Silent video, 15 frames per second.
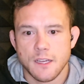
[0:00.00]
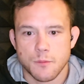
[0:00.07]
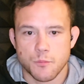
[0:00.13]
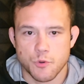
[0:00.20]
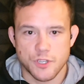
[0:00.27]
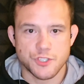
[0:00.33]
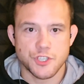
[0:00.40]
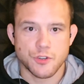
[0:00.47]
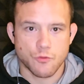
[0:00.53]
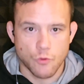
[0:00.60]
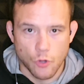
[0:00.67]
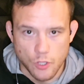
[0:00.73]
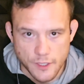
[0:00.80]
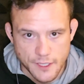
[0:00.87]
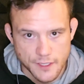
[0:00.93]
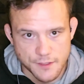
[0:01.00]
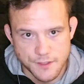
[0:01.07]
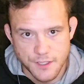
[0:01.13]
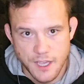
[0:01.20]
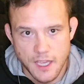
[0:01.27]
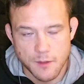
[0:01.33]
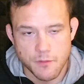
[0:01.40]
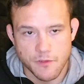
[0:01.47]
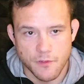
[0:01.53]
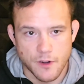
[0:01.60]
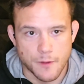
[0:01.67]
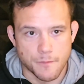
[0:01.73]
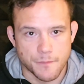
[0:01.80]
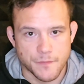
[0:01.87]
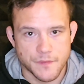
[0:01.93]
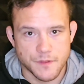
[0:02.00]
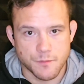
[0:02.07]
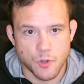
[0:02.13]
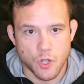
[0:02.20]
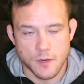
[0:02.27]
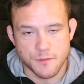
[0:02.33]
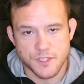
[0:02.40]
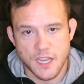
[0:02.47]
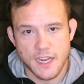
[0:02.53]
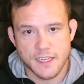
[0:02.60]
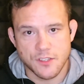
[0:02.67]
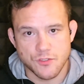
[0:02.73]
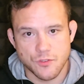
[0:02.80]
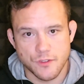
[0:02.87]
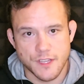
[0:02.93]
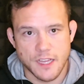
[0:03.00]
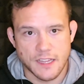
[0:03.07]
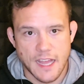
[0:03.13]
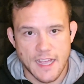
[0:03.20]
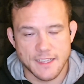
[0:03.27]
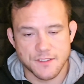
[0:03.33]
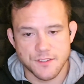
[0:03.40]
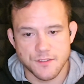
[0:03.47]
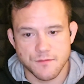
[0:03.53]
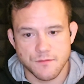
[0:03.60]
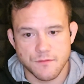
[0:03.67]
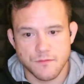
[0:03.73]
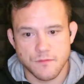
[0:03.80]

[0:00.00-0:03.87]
bridging rolling escape from bottom side control that lands